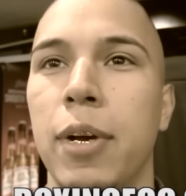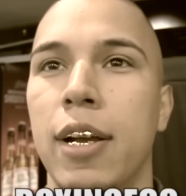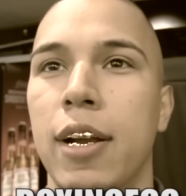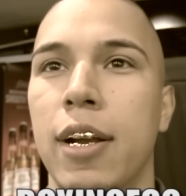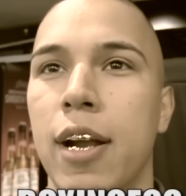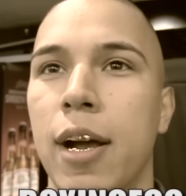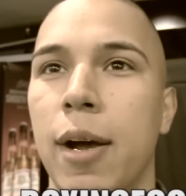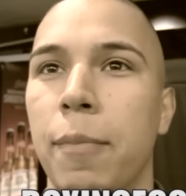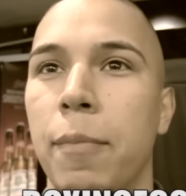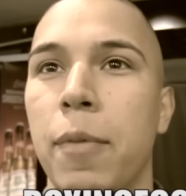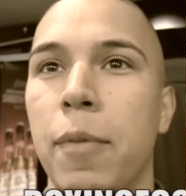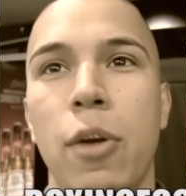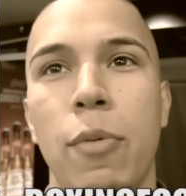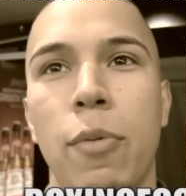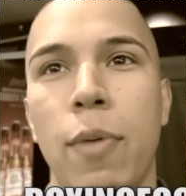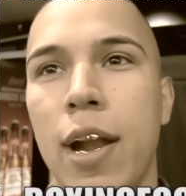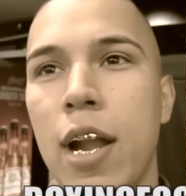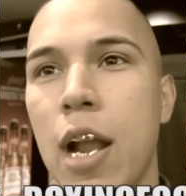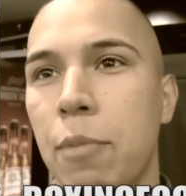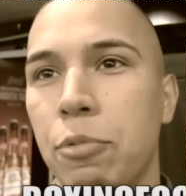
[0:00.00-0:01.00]
But
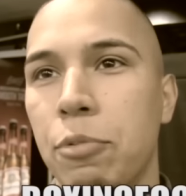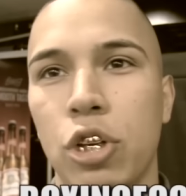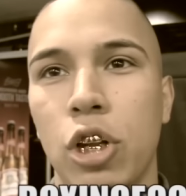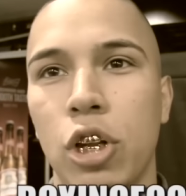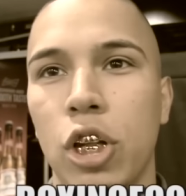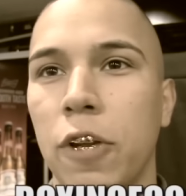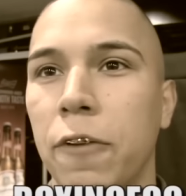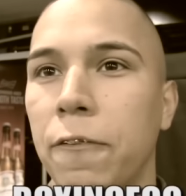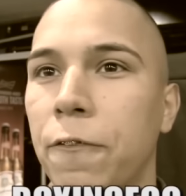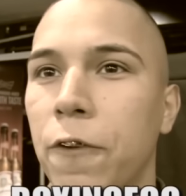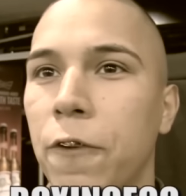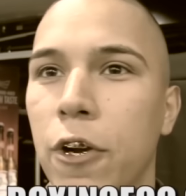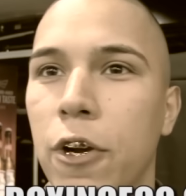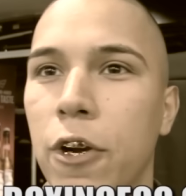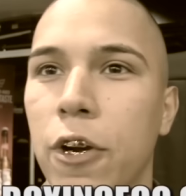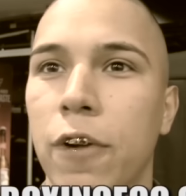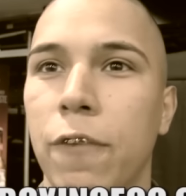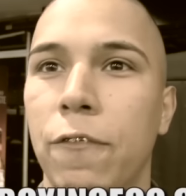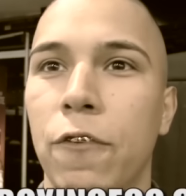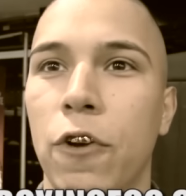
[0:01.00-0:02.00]
uh, right now, I'm just looking
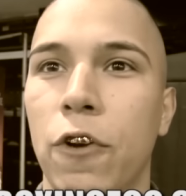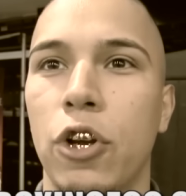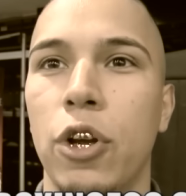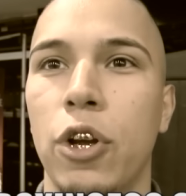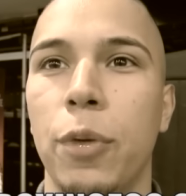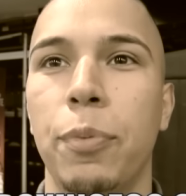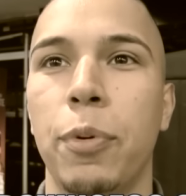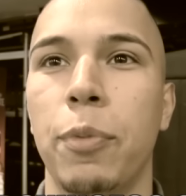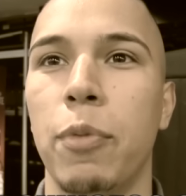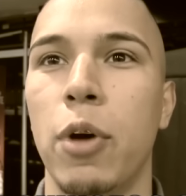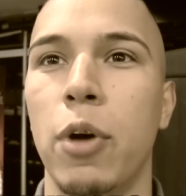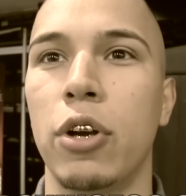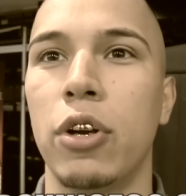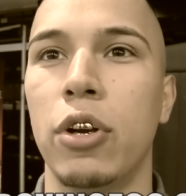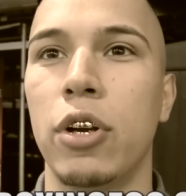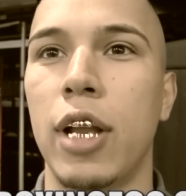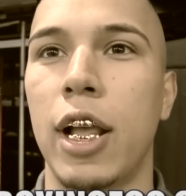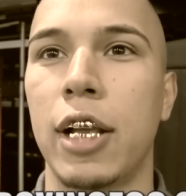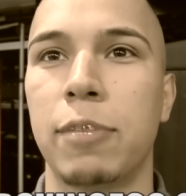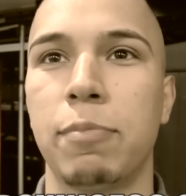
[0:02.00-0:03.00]
for, for a good
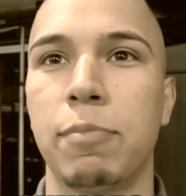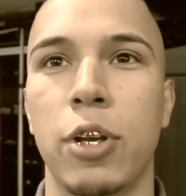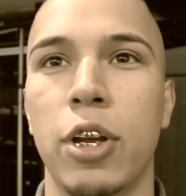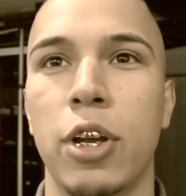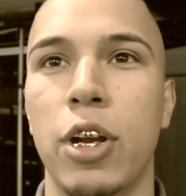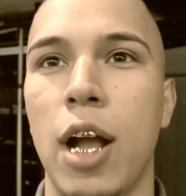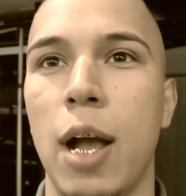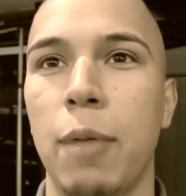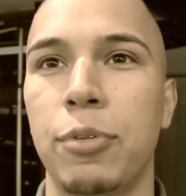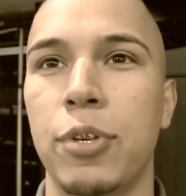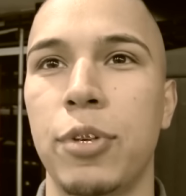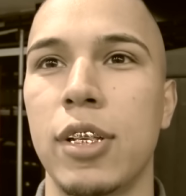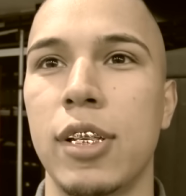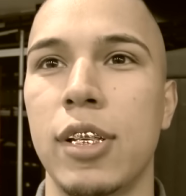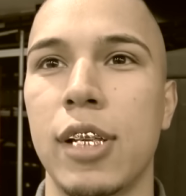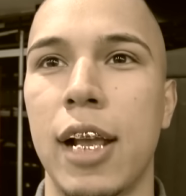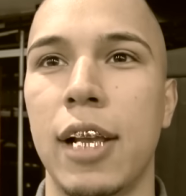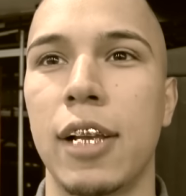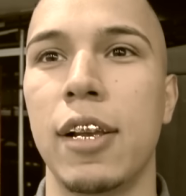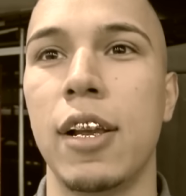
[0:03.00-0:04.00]
promoter, like some good
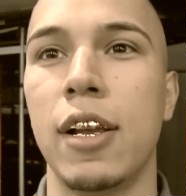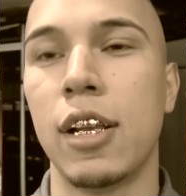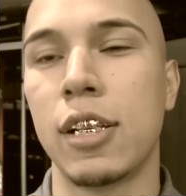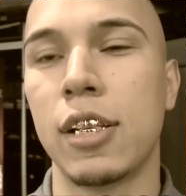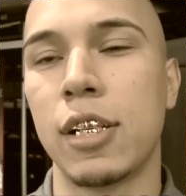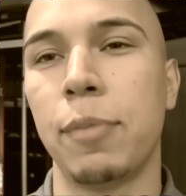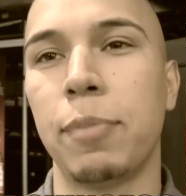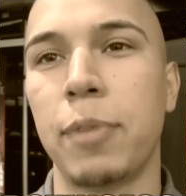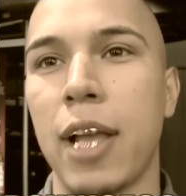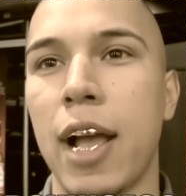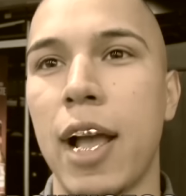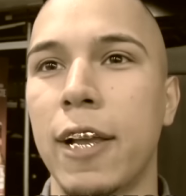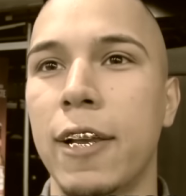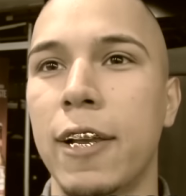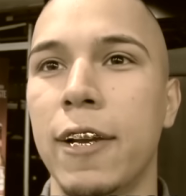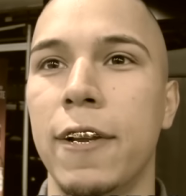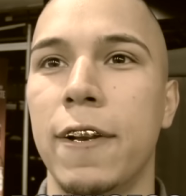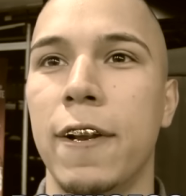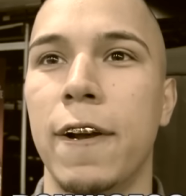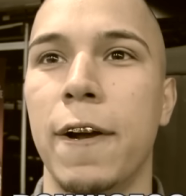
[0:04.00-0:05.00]
options, uh, something
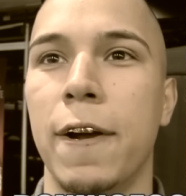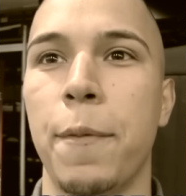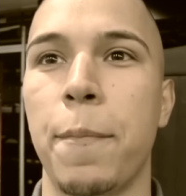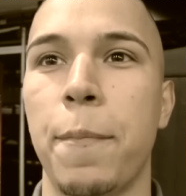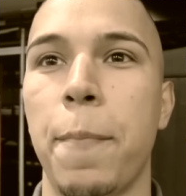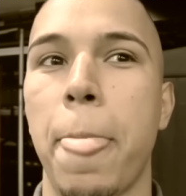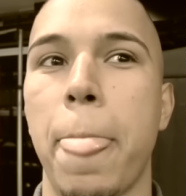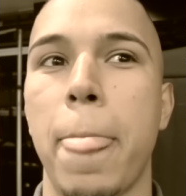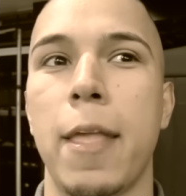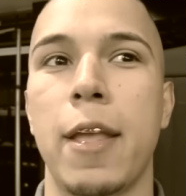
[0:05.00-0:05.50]
I could uh,